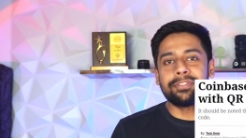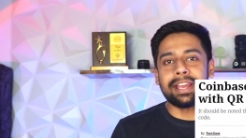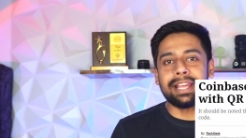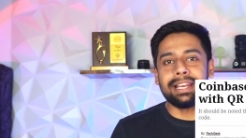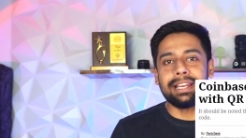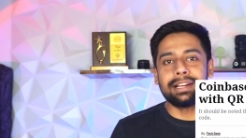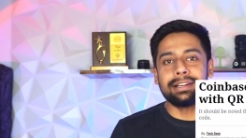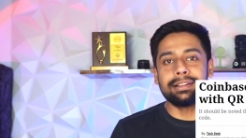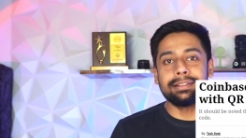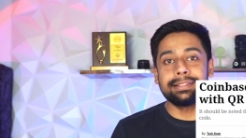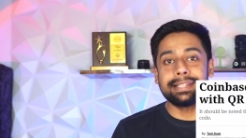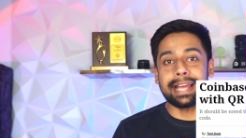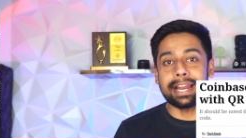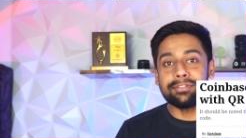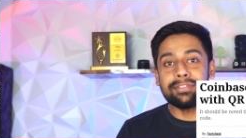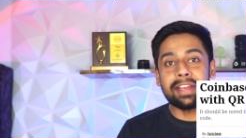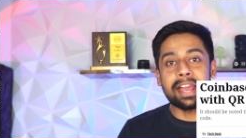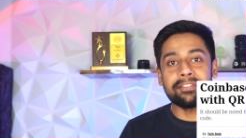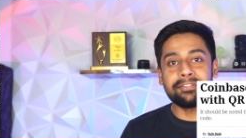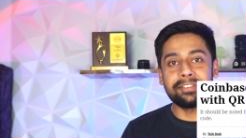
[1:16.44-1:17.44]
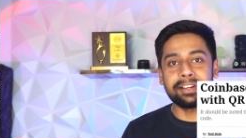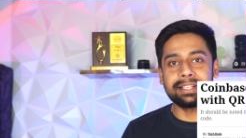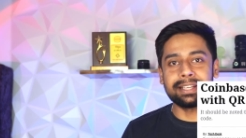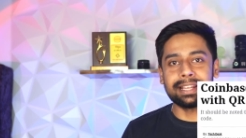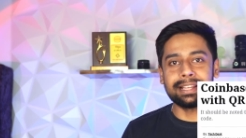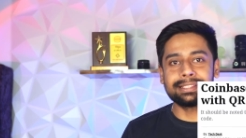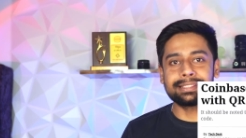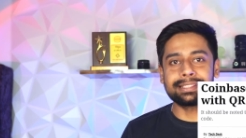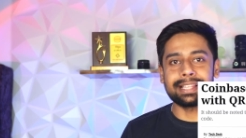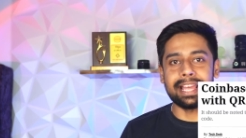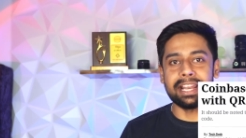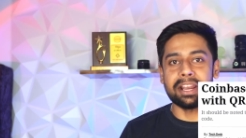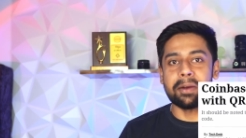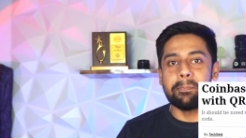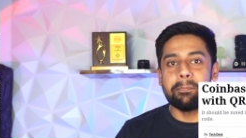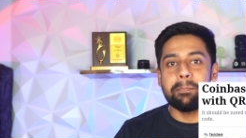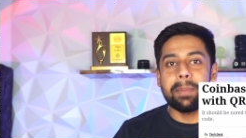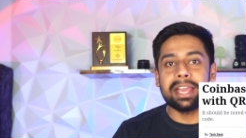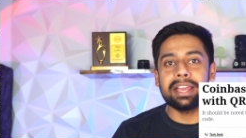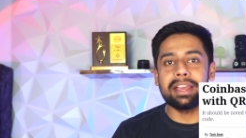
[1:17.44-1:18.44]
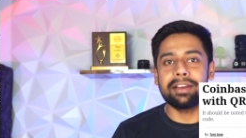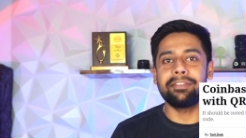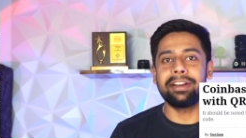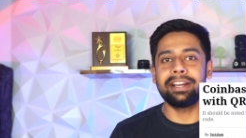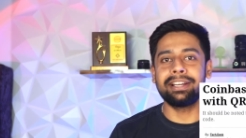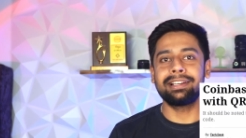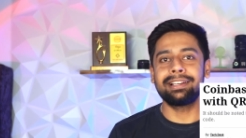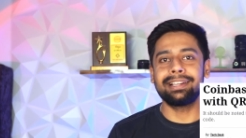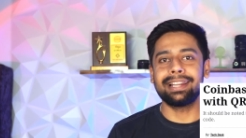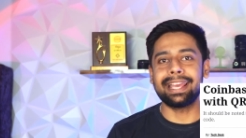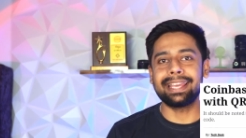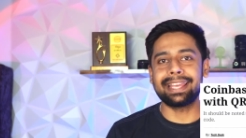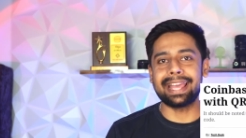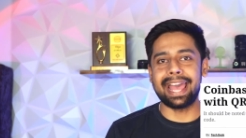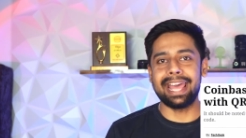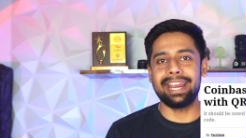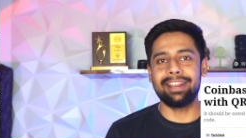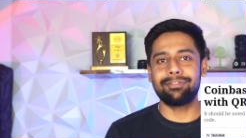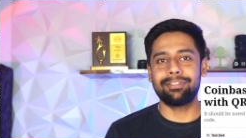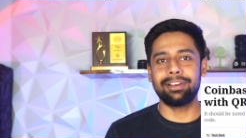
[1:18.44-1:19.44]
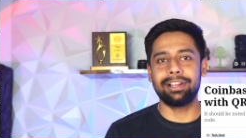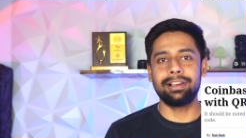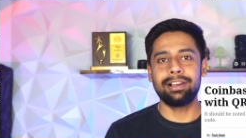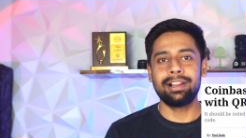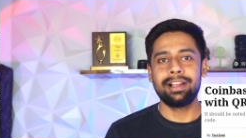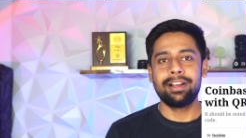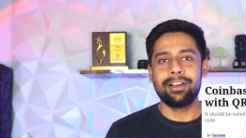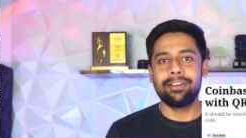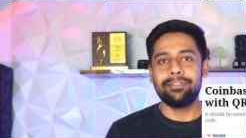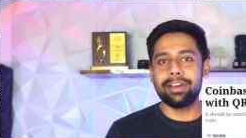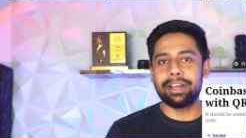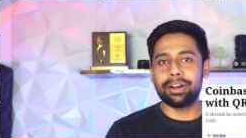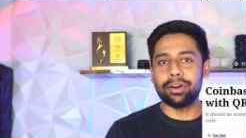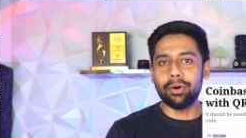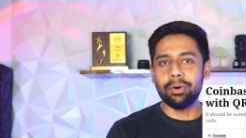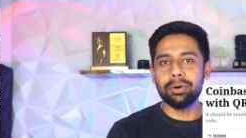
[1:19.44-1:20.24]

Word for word: failure that we have witnessed in a big event like NFL, where